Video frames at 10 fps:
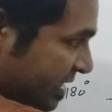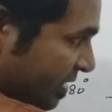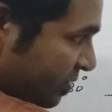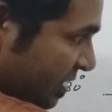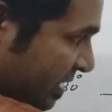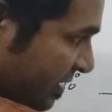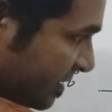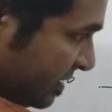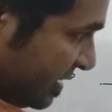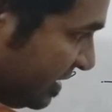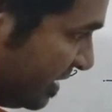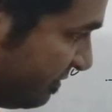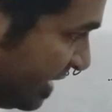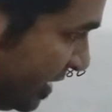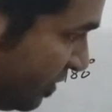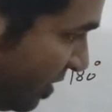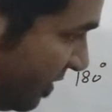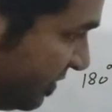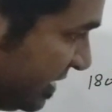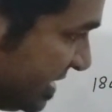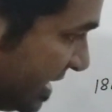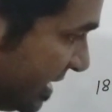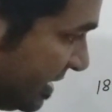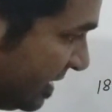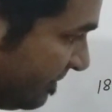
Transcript: out the value of this angle.